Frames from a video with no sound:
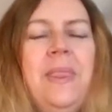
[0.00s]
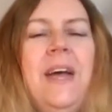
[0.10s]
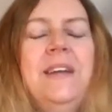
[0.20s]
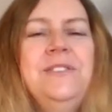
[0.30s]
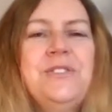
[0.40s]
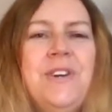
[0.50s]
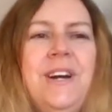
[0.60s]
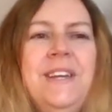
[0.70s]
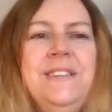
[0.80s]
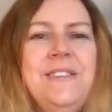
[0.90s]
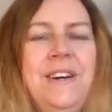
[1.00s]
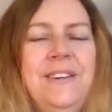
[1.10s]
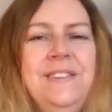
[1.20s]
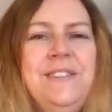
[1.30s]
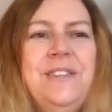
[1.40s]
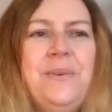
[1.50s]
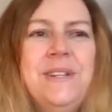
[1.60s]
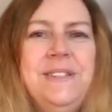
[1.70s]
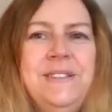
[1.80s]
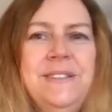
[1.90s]
and try to answer the
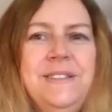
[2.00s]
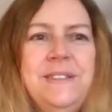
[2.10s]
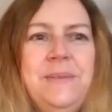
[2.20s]
questions.